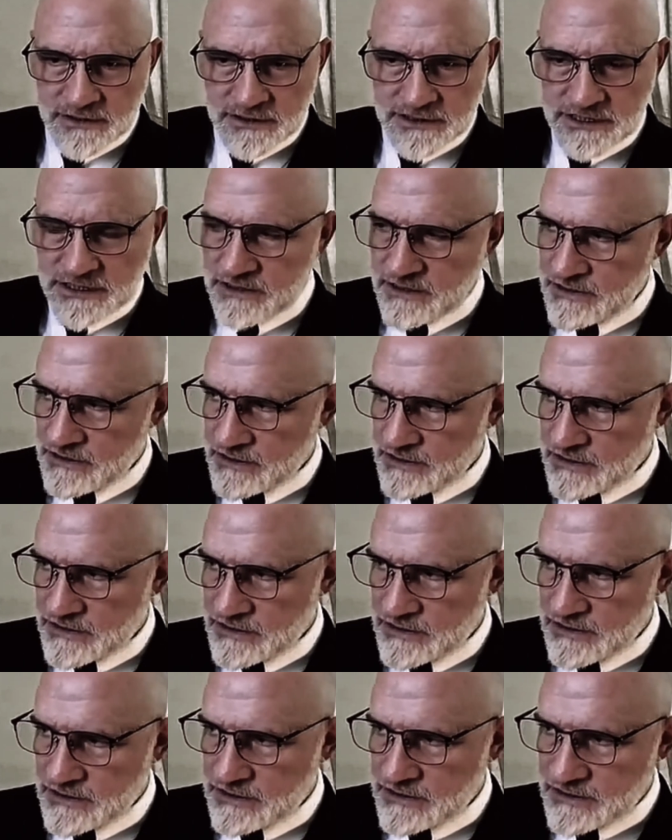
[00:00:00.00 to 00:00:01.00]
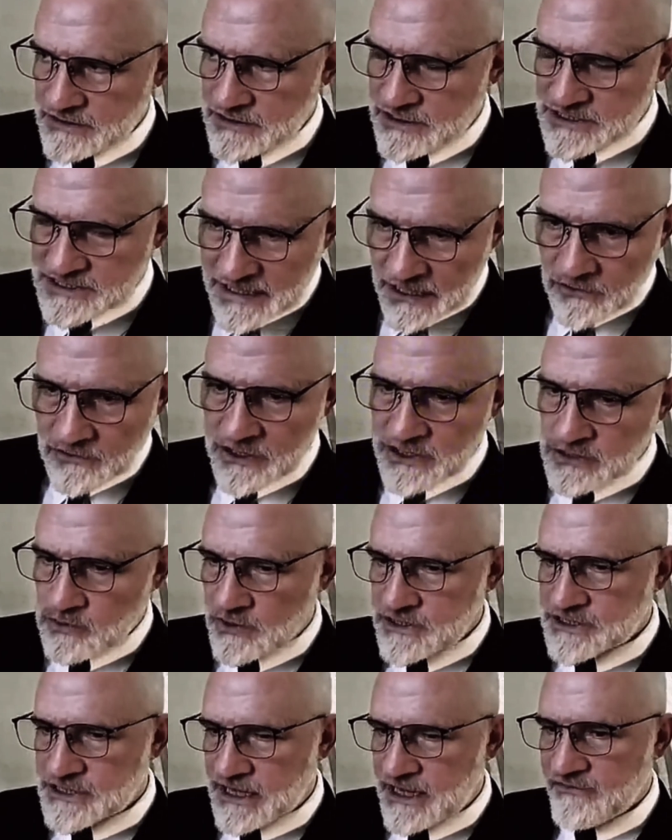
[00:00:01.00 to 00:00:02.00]
See, the
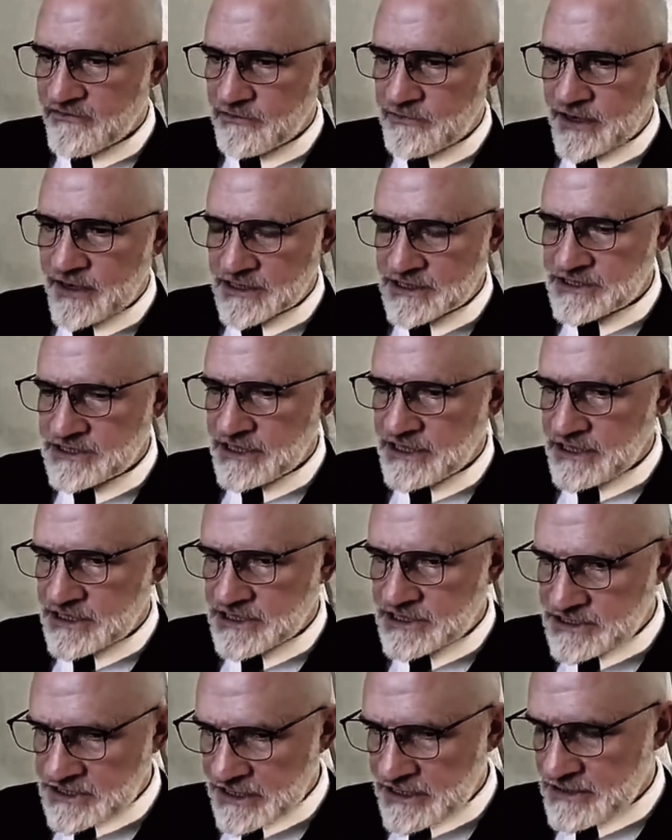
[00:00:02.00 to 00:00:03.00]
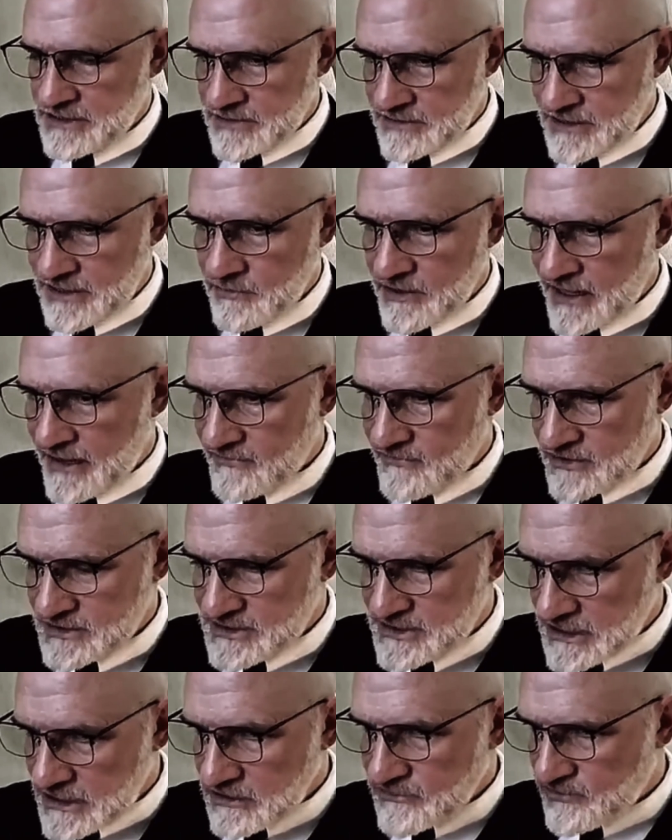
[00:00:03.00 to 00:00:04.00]
Saudis want to have a Palestinian state. They want to have
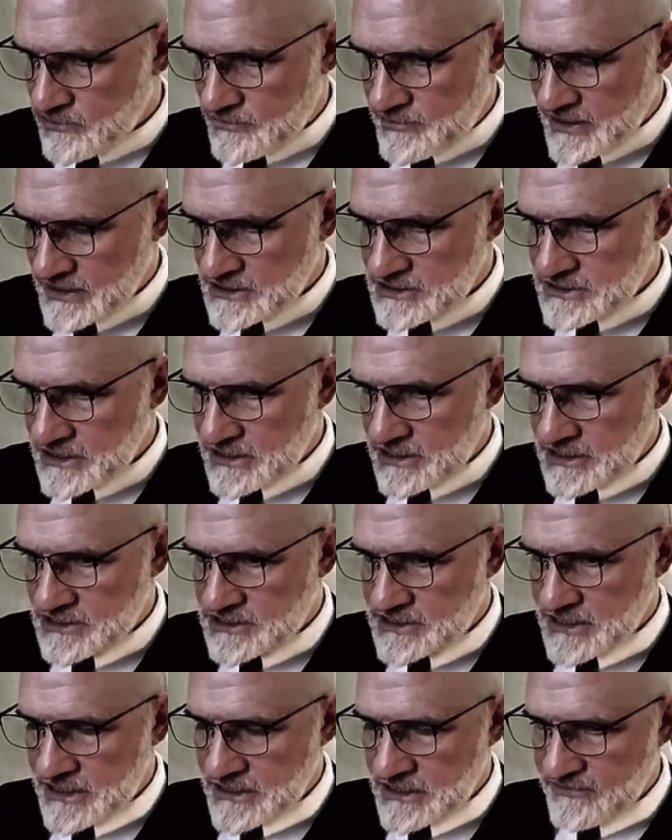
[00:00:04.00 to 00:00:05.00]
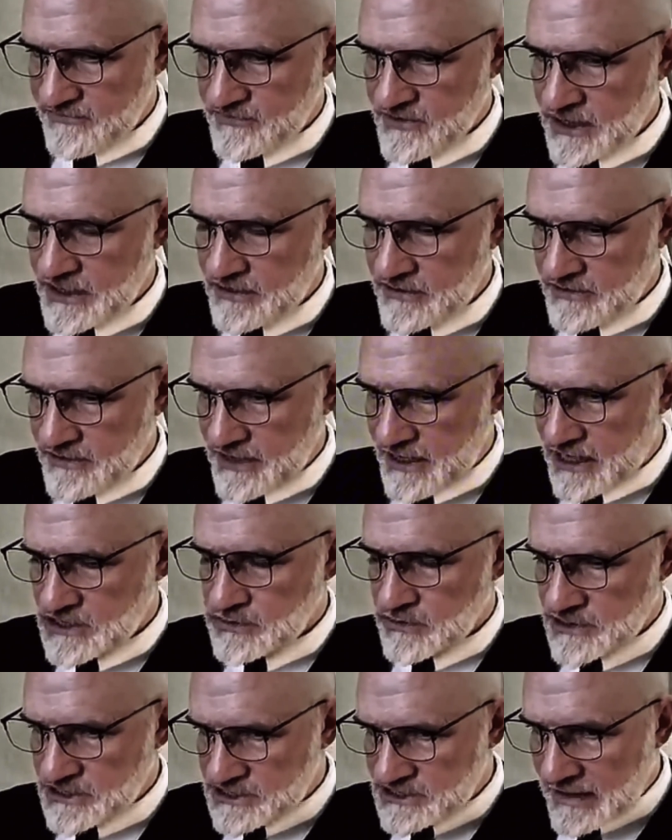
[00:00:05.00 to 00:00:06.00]
a deal for a Palestinian state, if not the
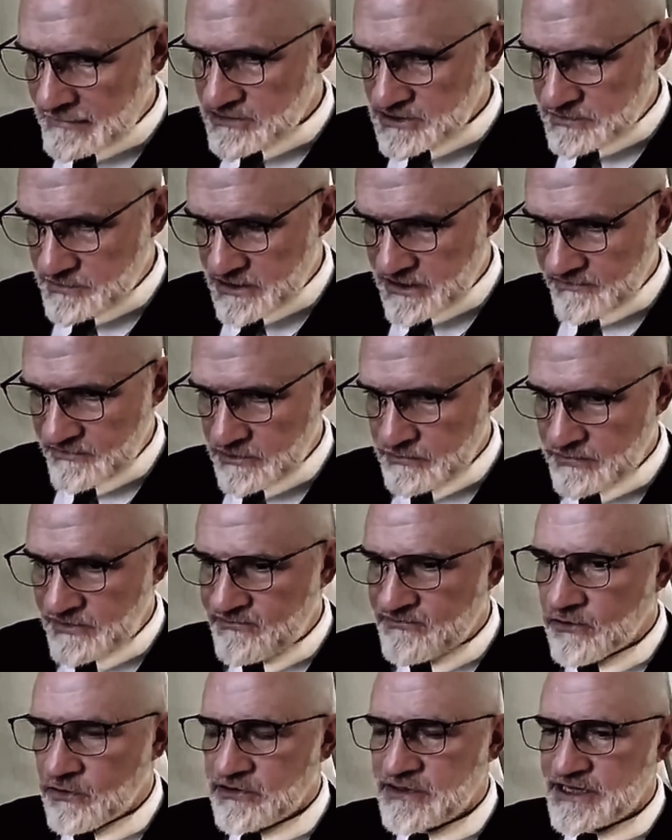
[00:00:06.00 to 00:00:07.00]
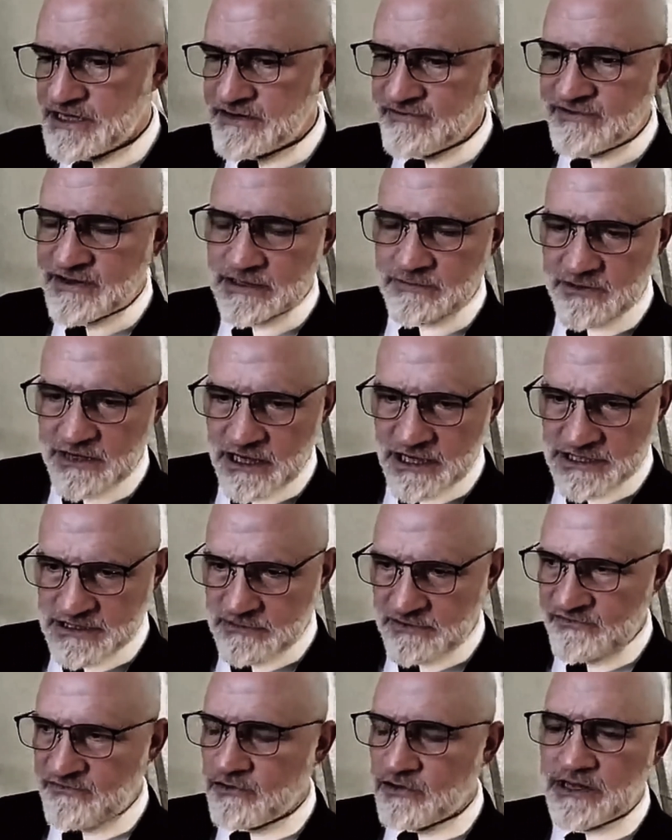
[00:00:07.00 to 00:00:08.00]
actual establishment of it, before they develop
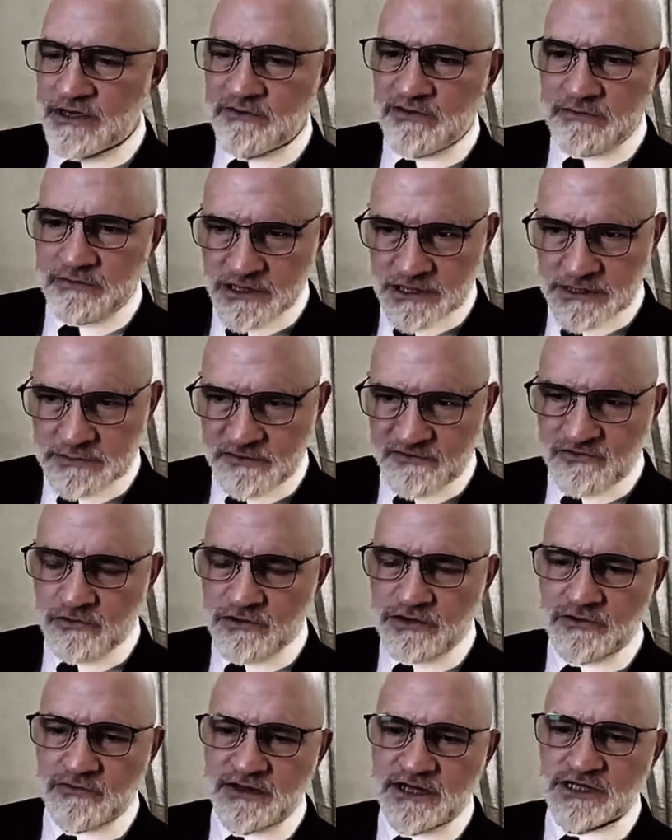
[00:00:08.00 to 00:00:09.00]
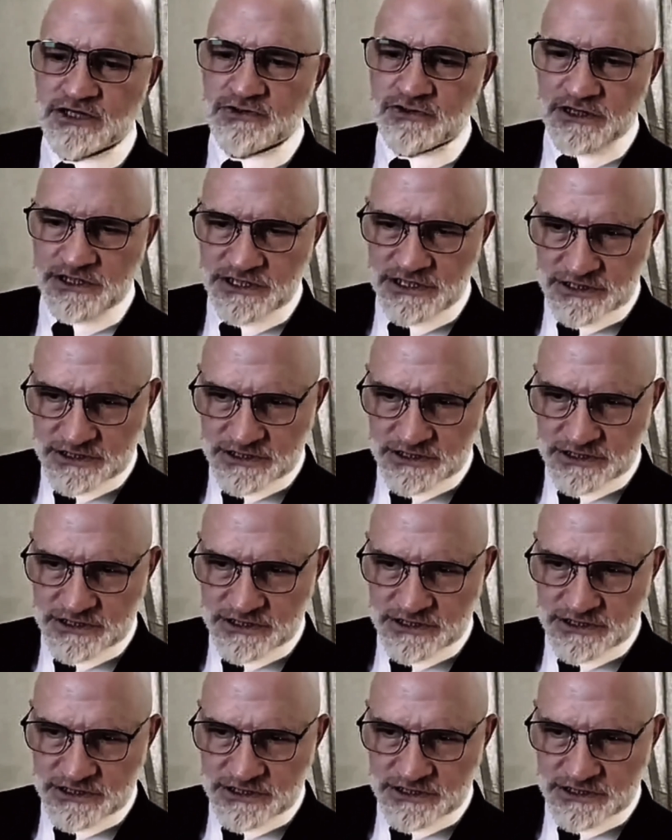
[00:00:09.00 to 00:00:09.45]
Gaza, before they rebuild it, before the reconstruction